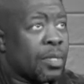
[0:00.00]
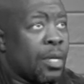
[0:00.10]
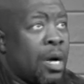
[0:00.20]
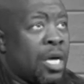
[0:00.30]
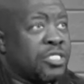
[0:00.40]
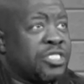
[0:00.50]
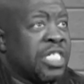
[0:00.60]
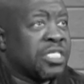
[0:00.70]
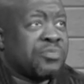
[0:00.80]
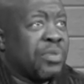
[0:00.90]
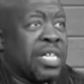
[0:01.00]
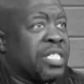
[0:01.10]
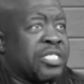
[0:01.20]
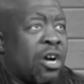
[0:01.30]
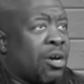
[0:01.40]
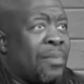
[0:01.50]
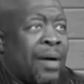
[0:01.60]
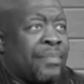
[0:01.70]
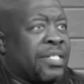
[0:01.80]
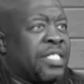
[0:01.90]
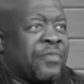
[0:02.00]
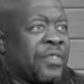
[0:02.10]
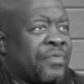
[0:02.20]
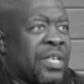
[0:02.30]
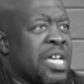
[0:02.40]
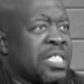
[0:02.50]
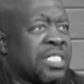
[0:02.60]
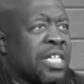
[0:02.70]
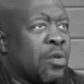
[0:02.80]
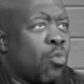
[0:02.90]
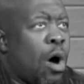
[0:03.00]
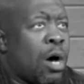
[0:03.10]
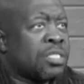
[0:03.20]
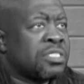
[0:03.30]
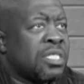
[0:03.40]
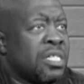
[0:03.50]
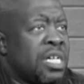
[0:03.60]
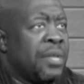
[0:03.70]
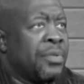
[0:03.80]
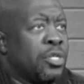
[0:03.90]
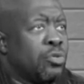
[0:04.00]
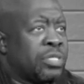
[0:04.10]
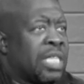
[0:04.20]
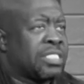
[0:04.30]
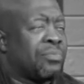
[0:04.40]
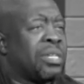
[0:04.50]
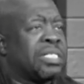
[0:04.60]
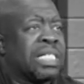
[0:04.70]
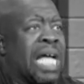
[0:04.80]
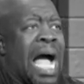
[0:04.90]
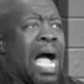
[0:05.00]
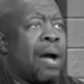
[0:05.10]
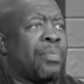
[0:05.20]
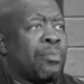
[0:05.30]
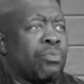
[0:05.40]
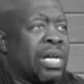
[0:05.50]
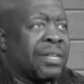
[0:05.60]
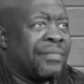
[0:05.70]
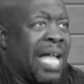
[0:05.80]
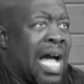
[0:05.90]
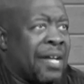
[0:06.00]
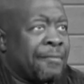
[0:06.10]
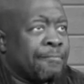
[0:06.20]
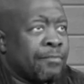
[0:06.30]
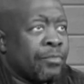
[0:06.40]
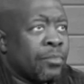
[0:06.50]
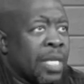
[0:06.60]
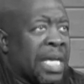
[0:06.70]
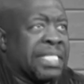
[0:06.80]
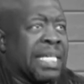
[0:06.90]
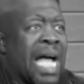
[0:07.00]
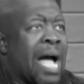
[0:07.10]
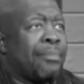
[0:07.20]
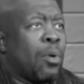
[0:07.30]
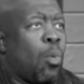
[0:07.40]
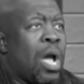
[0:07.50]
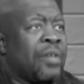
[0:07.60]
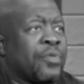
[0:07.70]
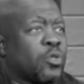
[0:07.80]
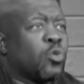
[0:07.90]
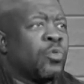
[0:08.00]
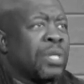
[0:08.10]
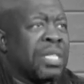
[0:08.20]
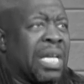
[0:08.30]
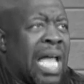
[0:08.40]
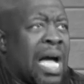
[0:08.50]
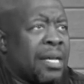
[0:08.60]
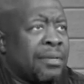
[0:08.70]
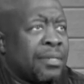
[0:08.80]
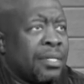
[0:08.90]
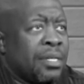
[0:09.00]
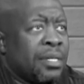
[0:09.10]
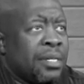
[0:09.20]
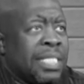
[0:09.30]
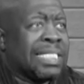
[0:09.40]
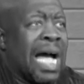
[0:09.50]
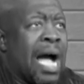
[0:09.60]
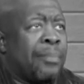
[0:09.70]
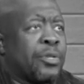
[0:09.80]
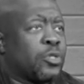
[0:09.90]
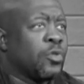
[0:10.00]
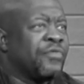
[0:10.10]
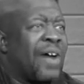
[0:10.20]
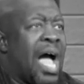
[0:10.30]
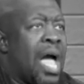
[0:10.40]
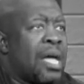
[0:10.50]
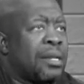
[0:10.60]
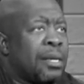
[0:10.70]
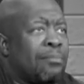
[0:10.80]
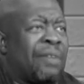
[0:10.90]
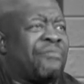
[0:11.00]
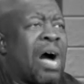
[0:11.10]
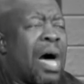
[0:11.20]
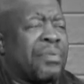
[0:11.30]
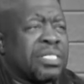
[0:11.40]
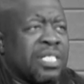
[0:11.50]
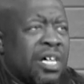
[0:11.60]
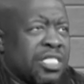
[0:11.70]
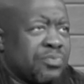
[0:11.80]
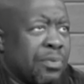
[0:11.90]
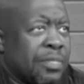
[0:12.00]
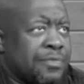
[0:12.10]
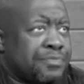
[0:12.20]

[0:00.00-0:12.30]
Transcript: uh, Jesus began to talk about the different things that he was in the New Testament, he said, I am the bread of life. He said, I am the way, the truth, and the life. He said, I am the true vine. My father is the husbandman.